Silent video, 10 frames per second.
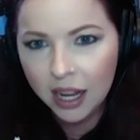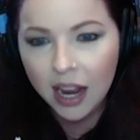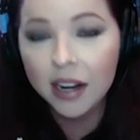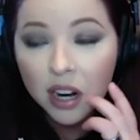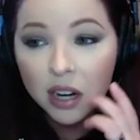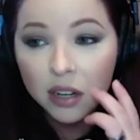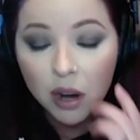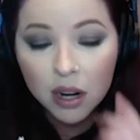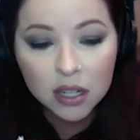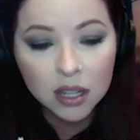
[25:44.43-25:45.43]
And I
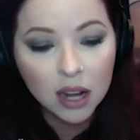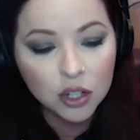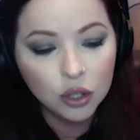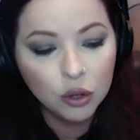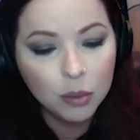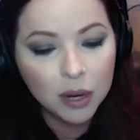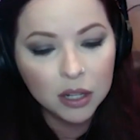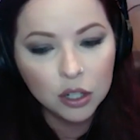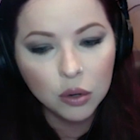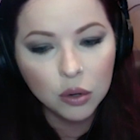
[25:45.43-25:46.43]
run into that too. But,
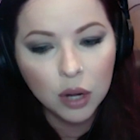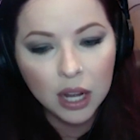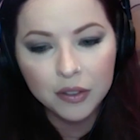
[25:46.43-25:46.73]
you know,